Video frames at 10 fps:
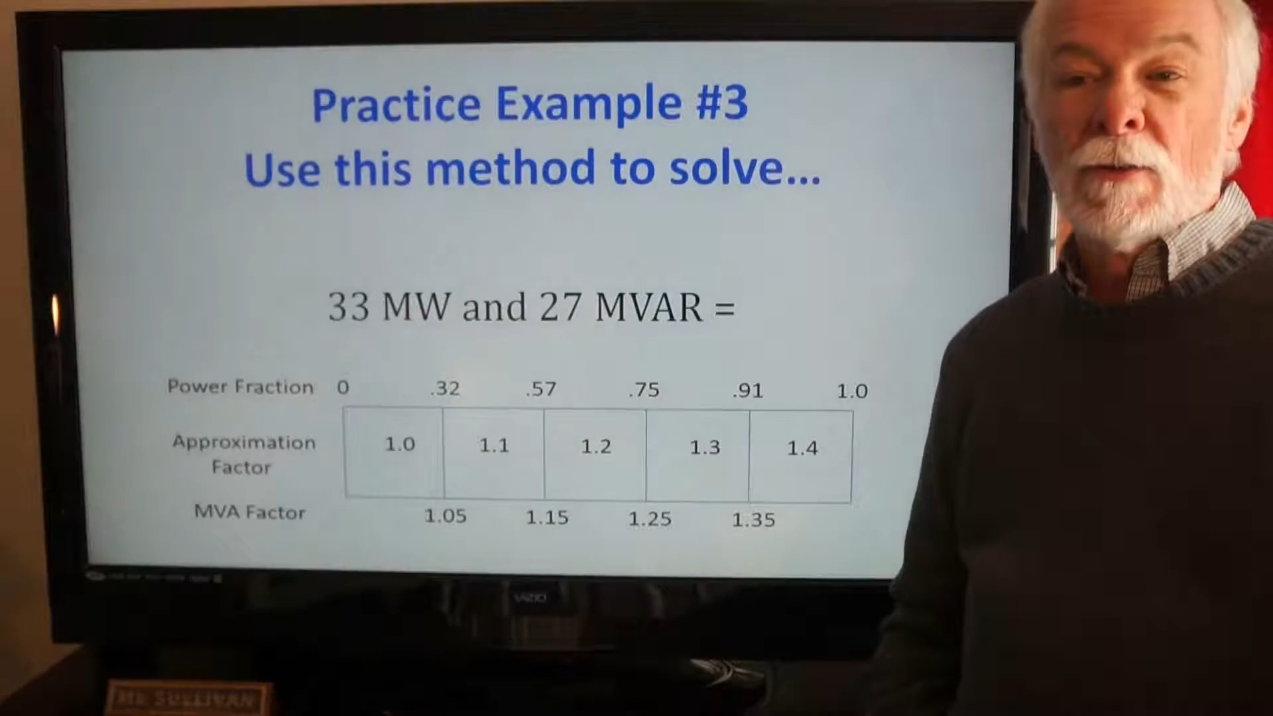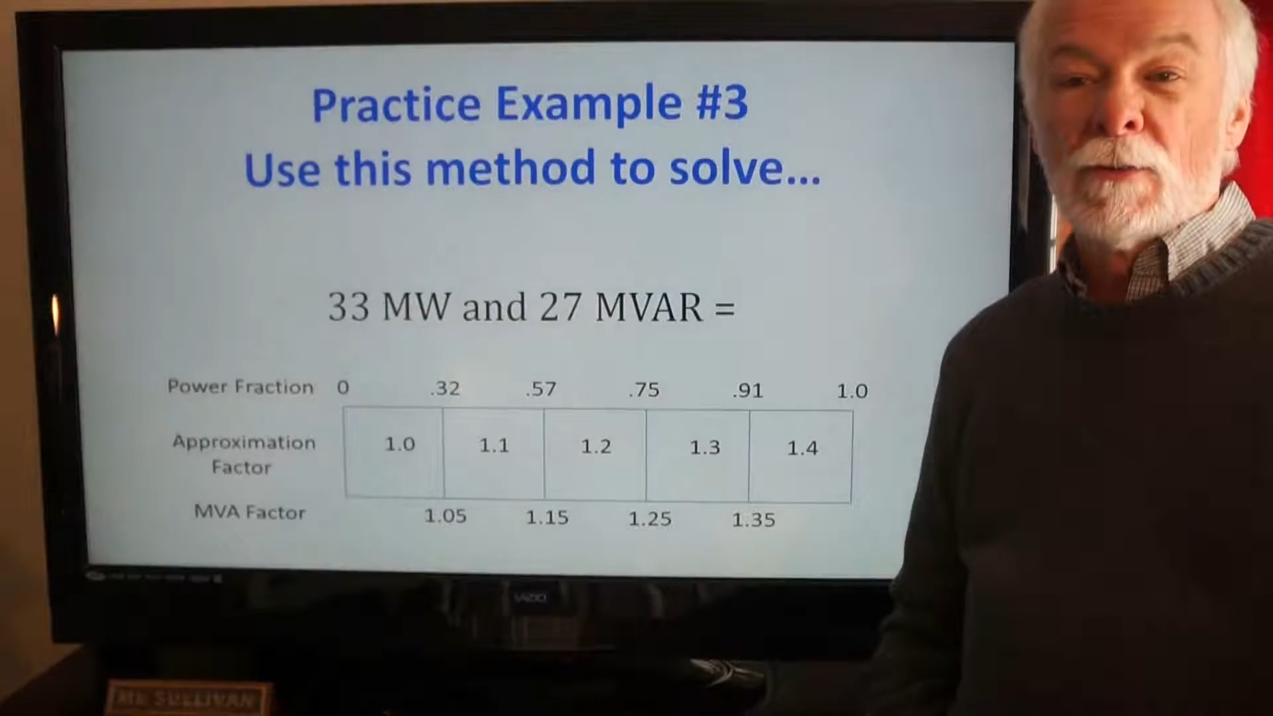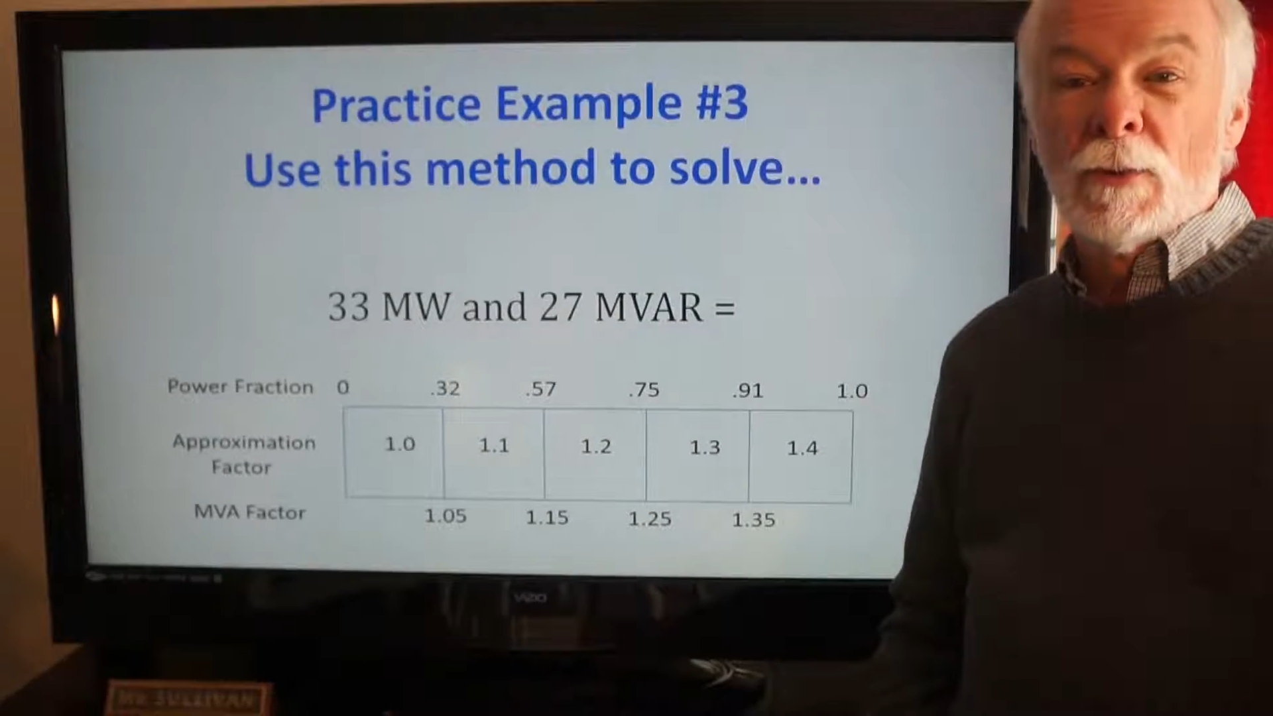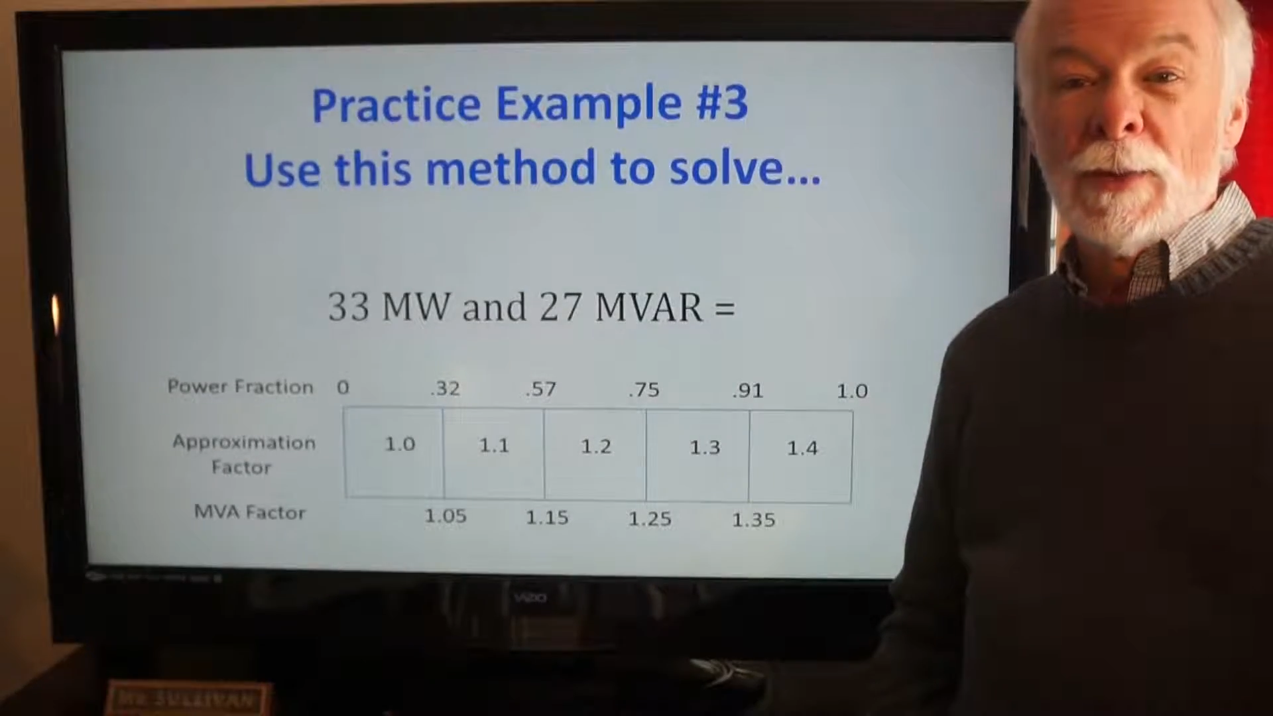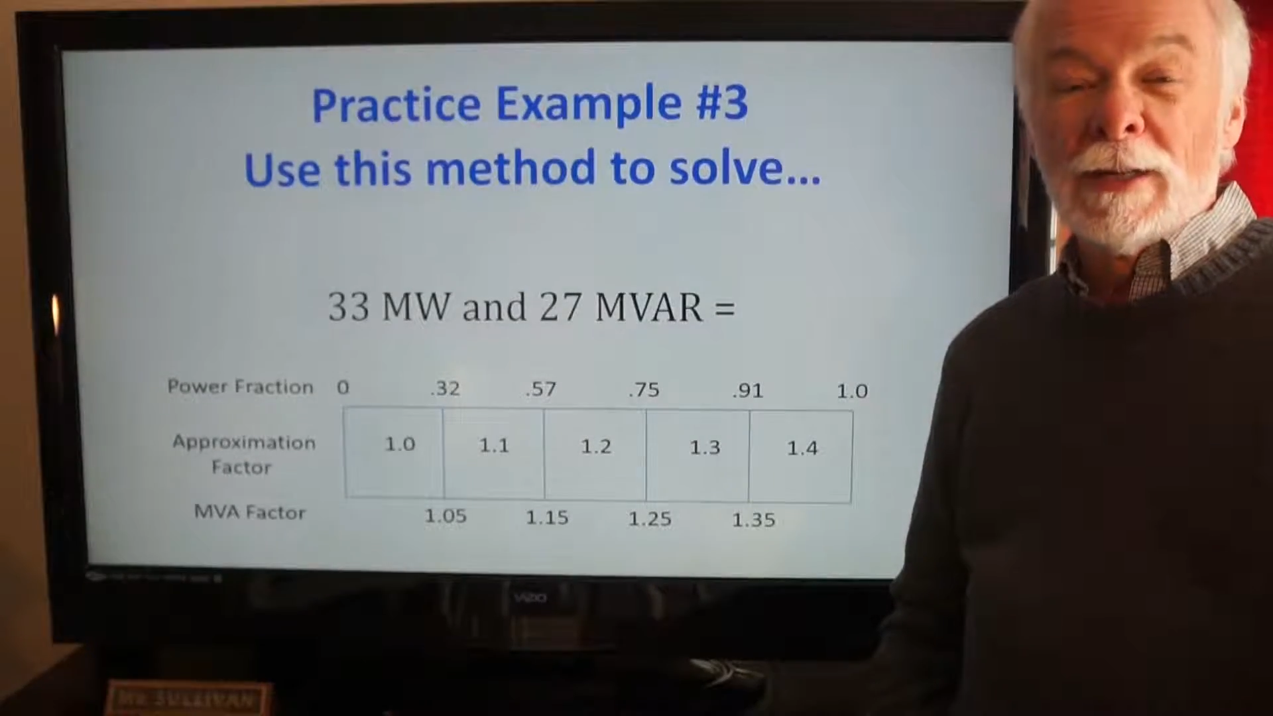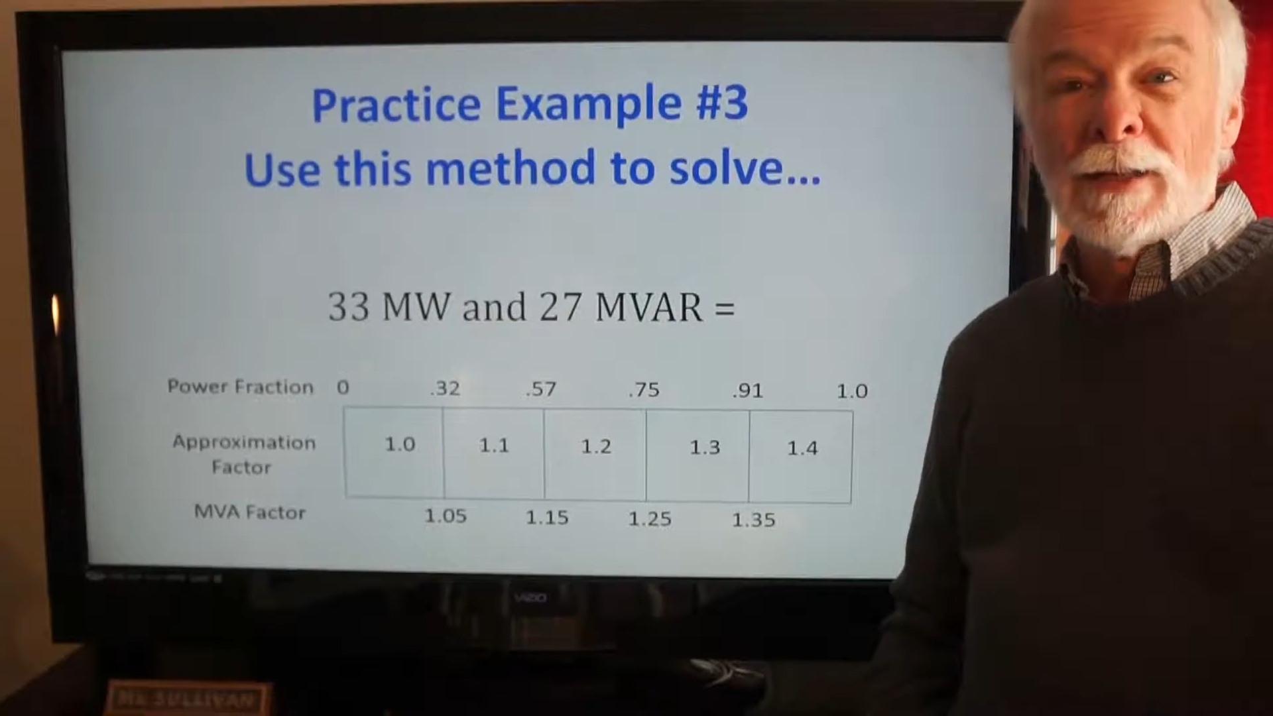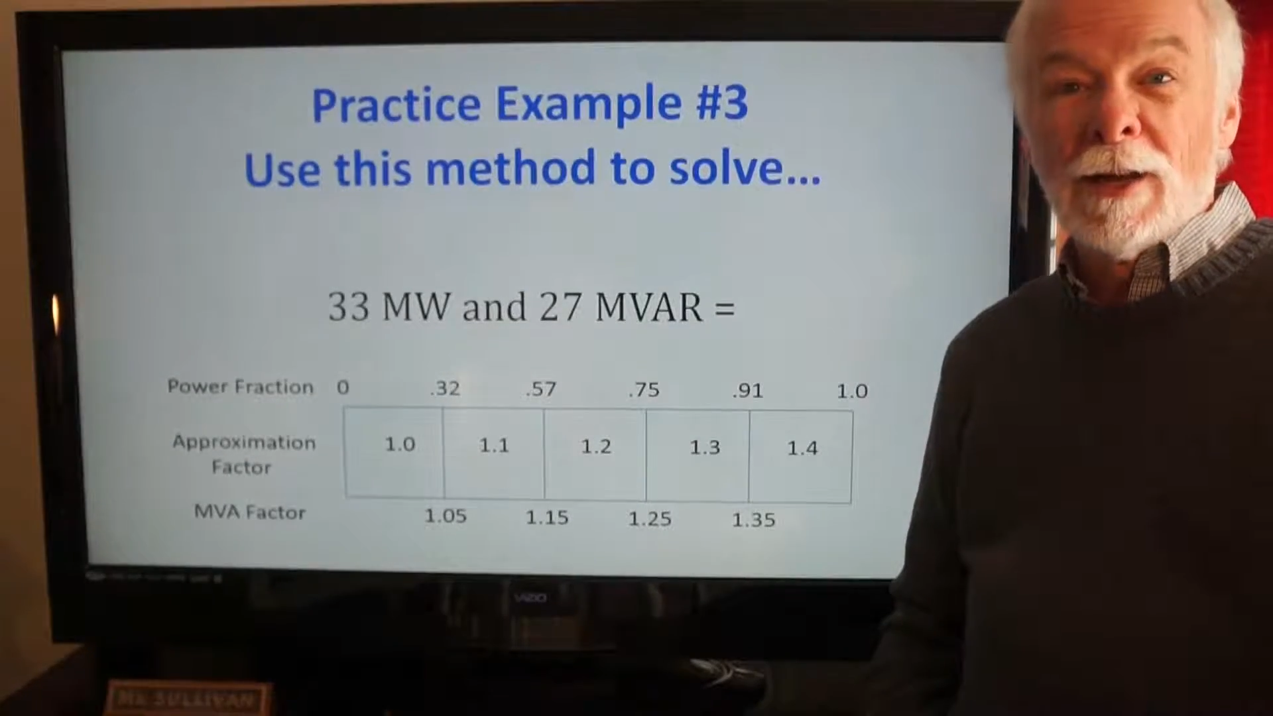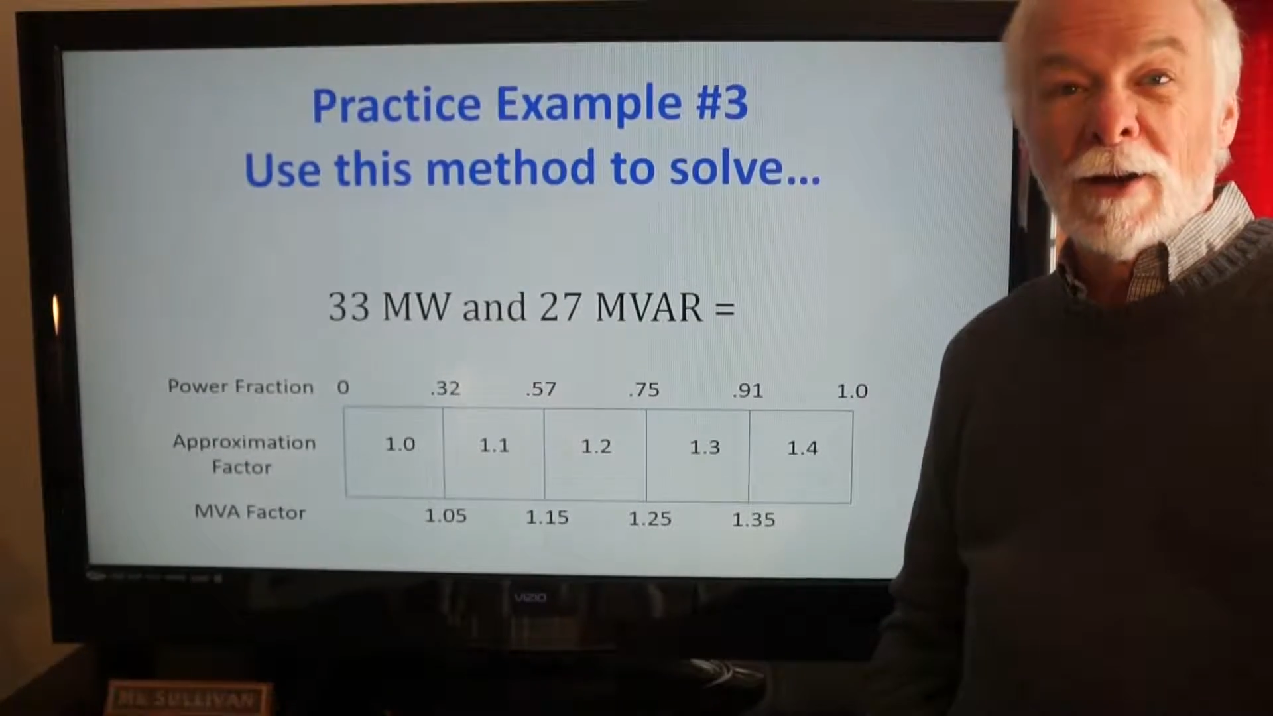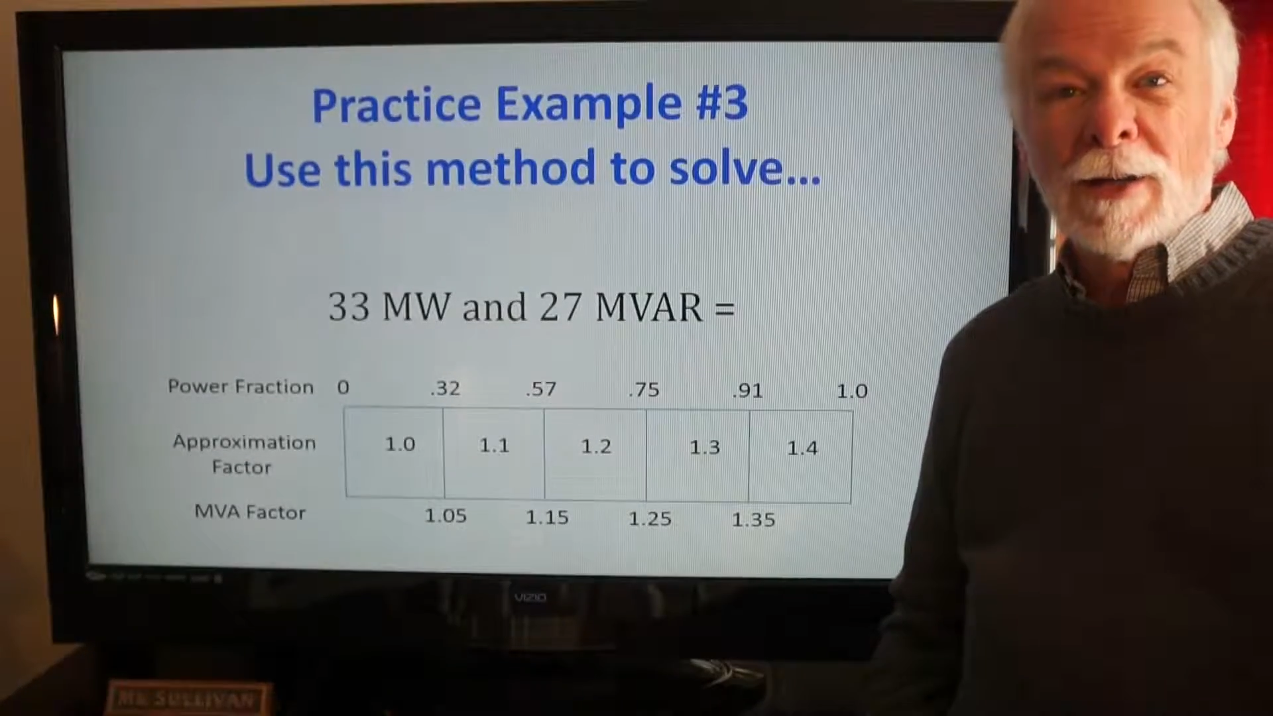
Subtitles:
For a minute there,